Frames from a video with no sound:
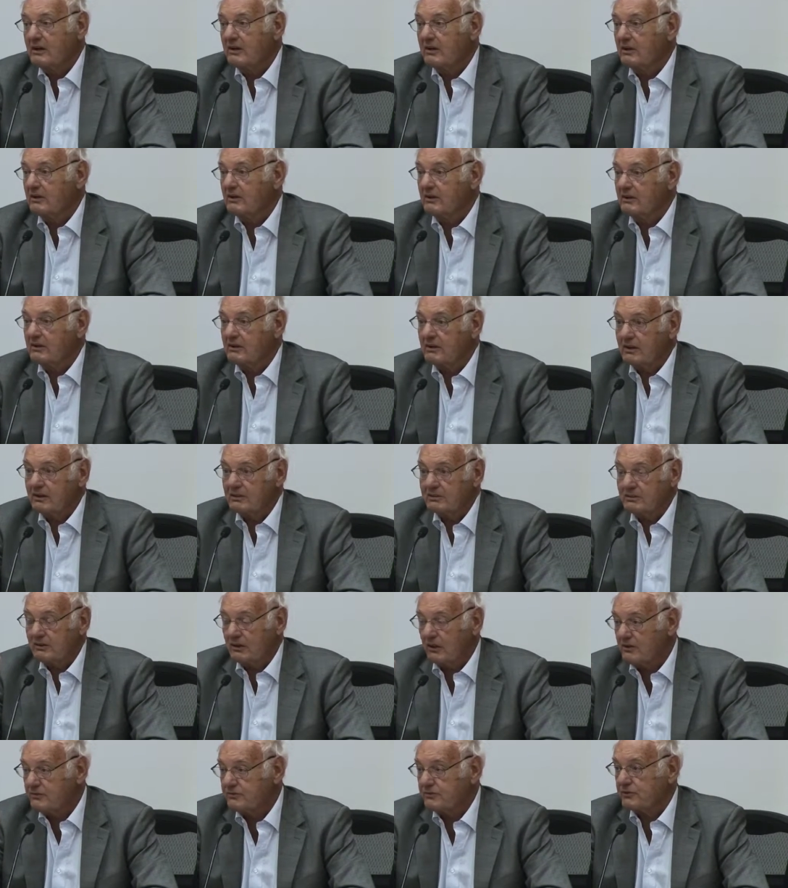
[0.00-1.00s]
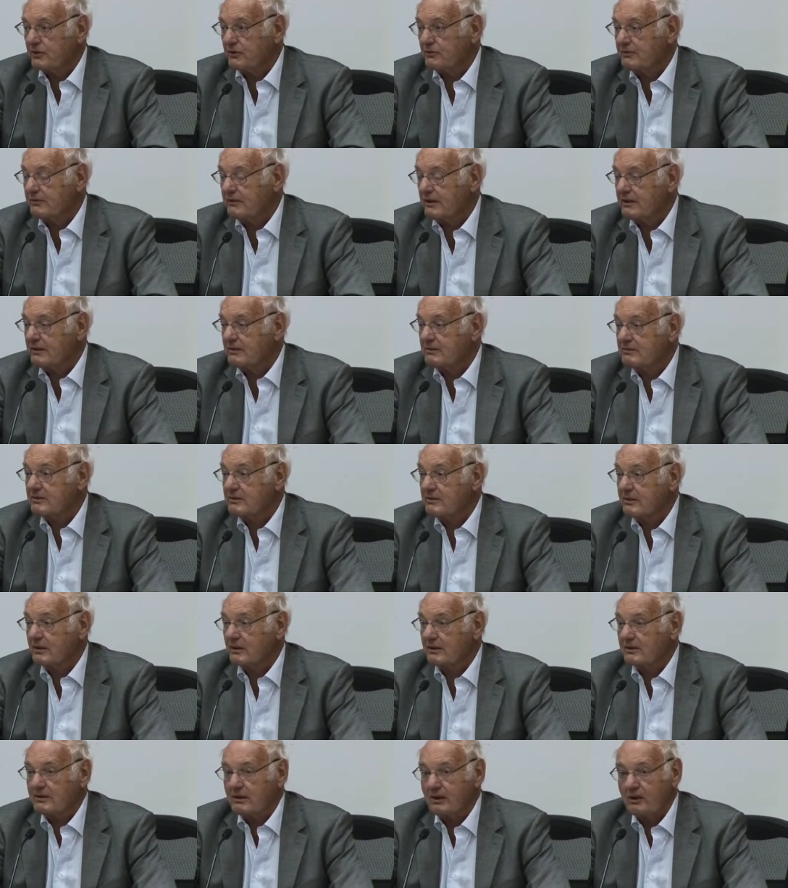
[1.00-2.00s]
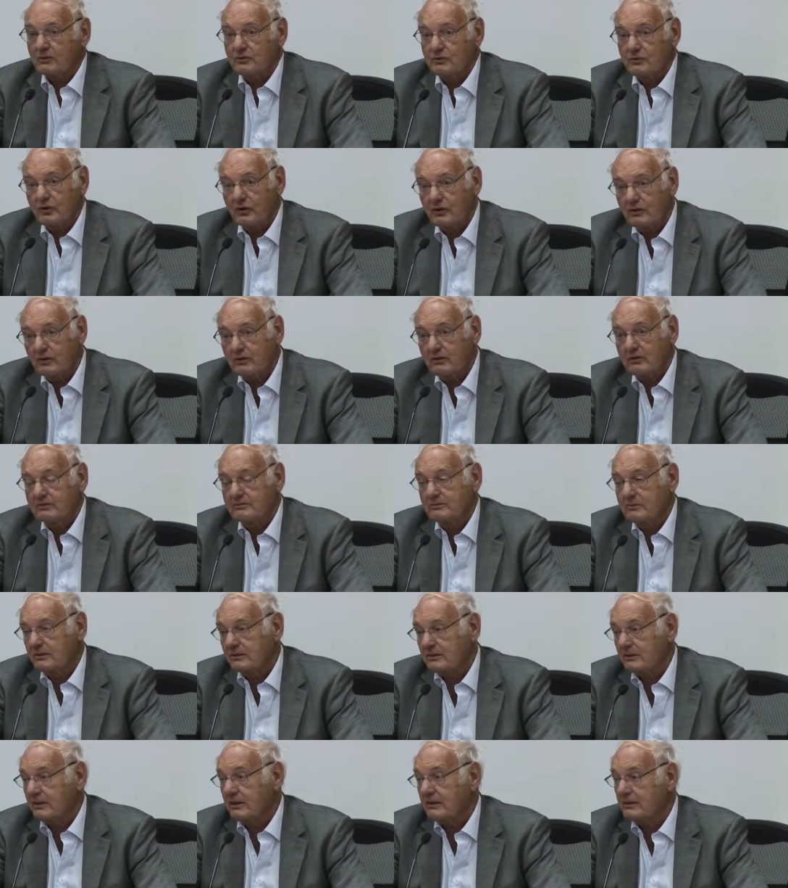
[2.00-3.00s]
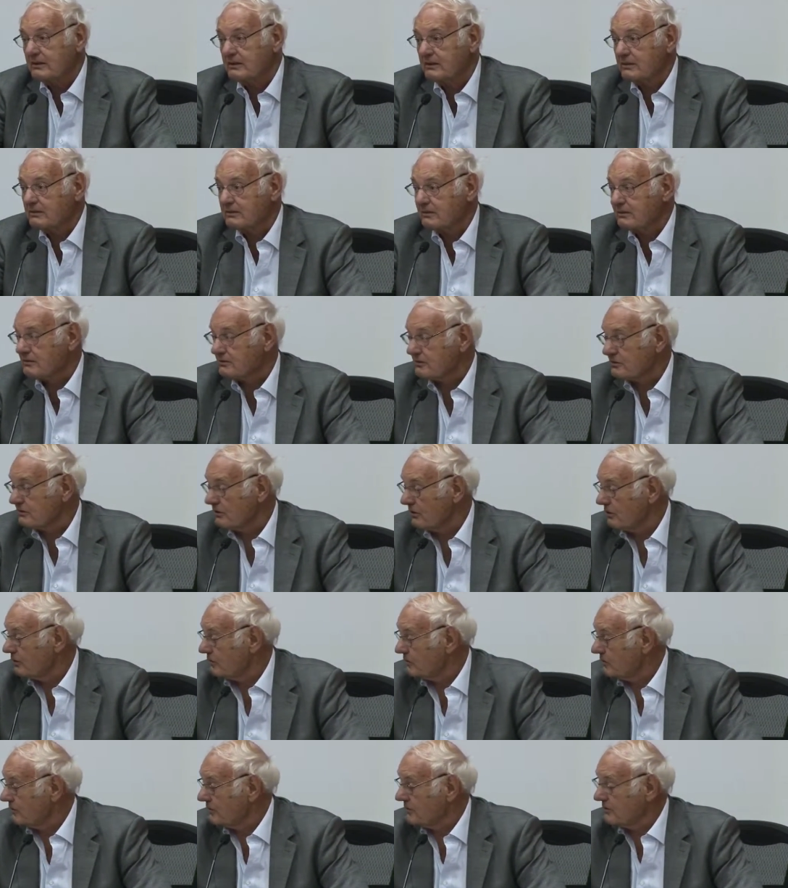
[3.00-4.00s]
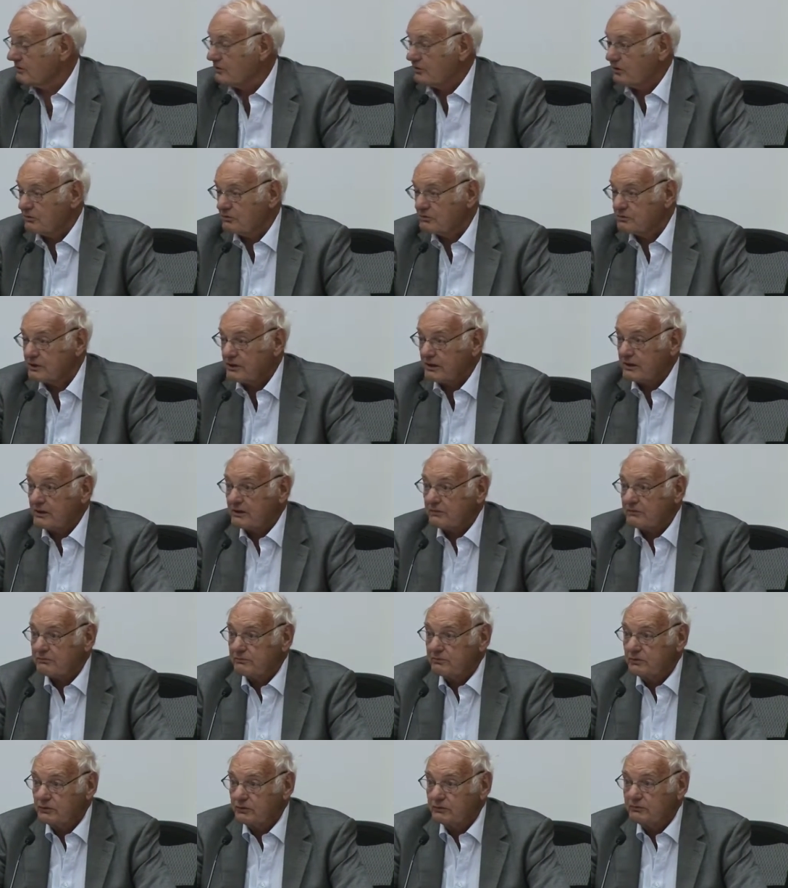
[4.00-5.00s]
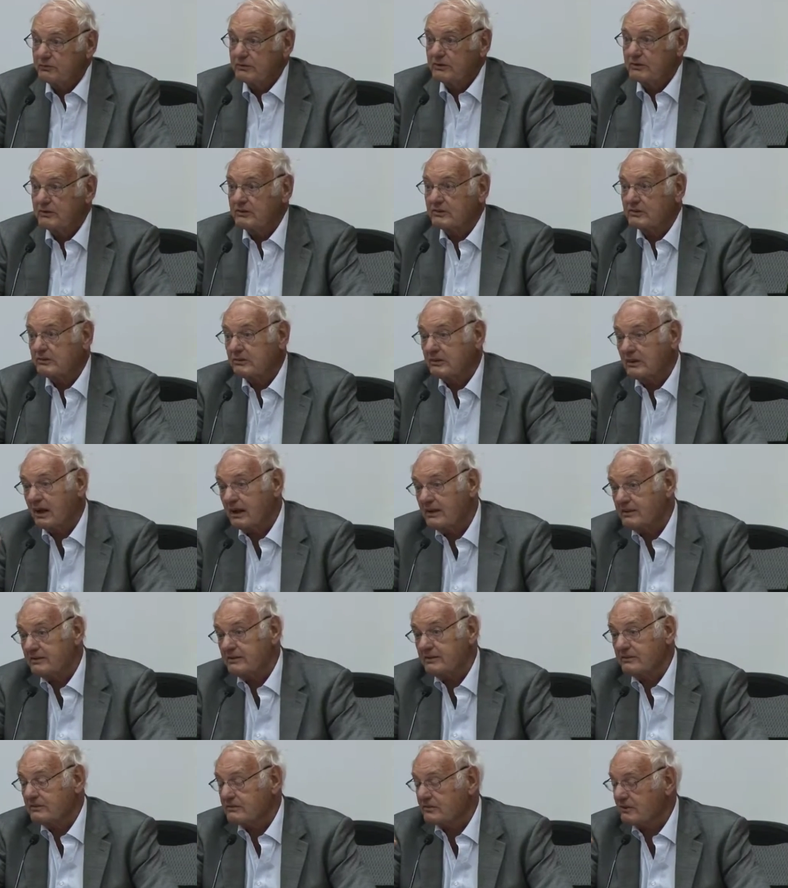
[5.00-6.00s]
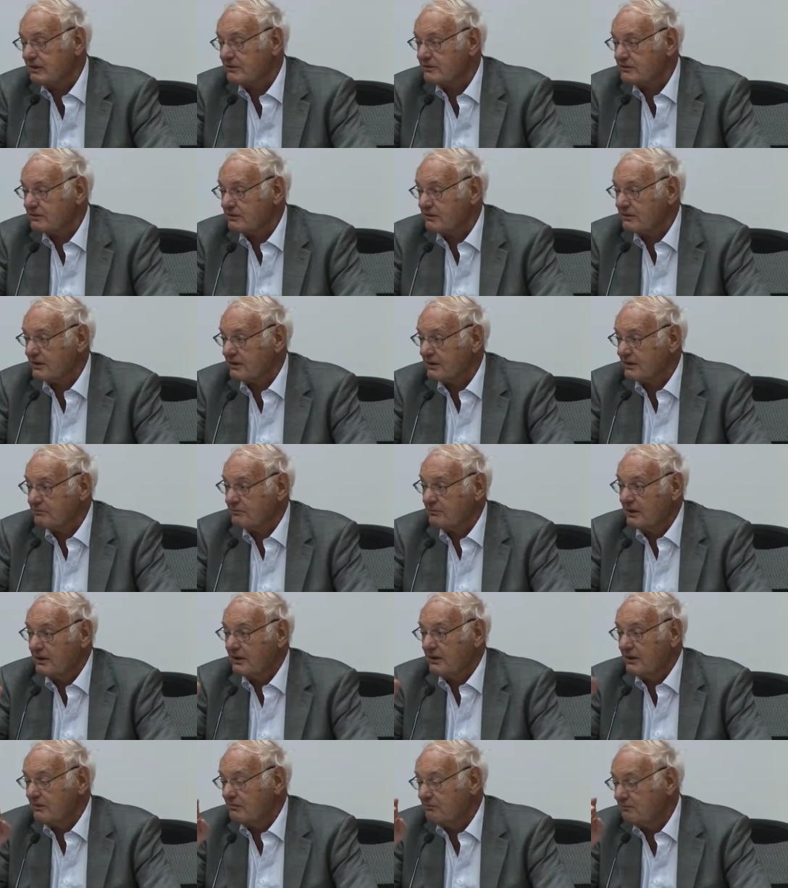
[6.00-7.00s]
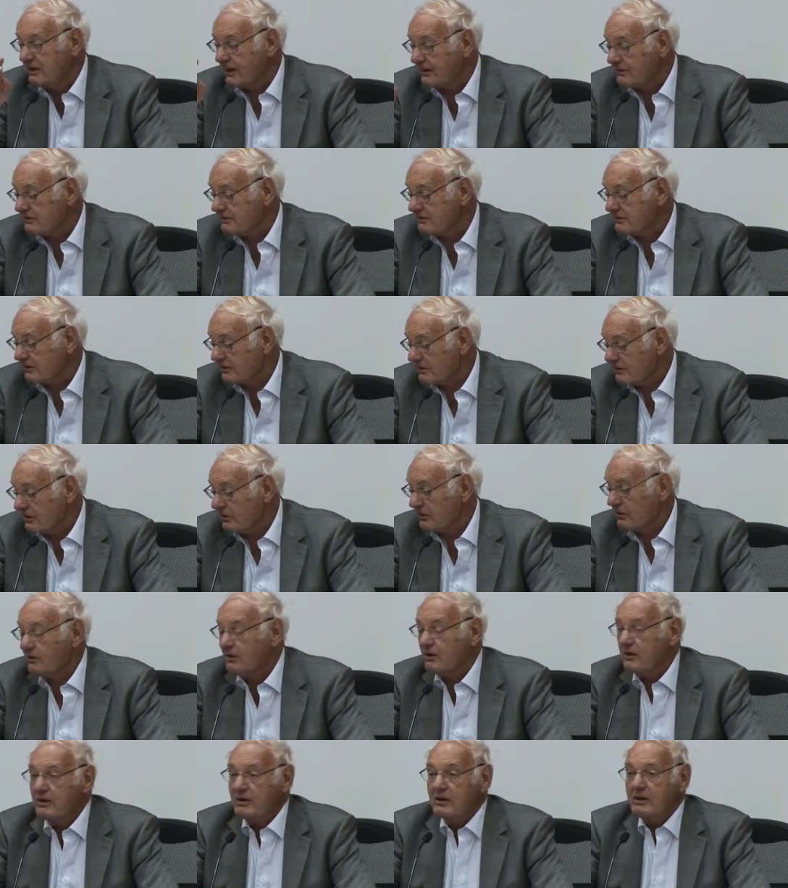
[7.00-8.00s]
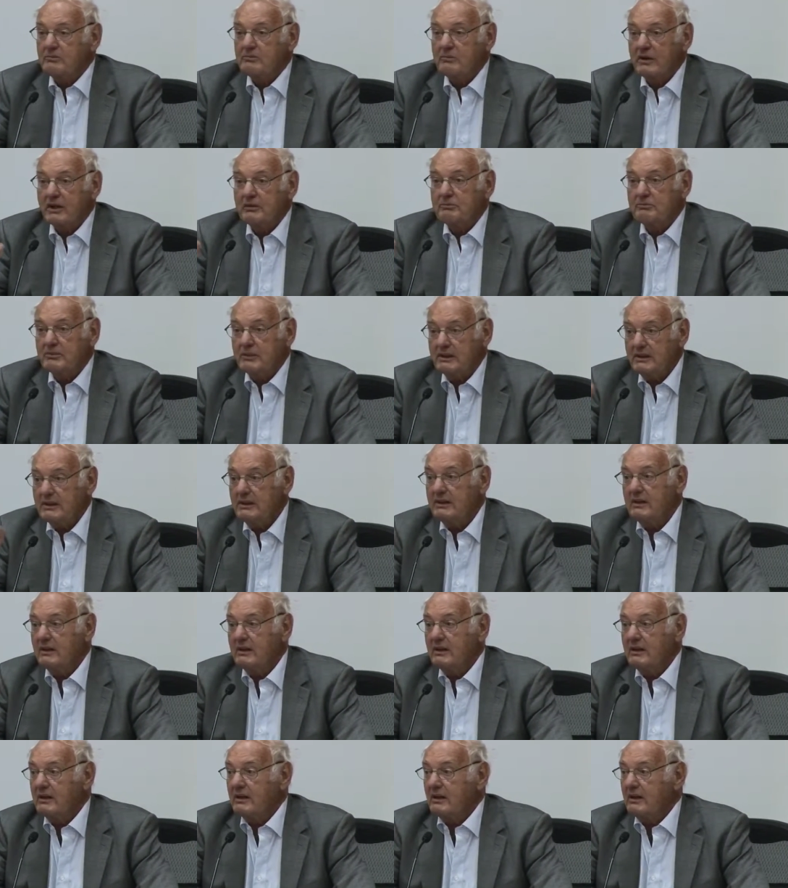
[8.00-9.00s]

Uh, I know it from it. I don't know whether it existed also in cooperative movement in the 19th century in Mexico, maybe.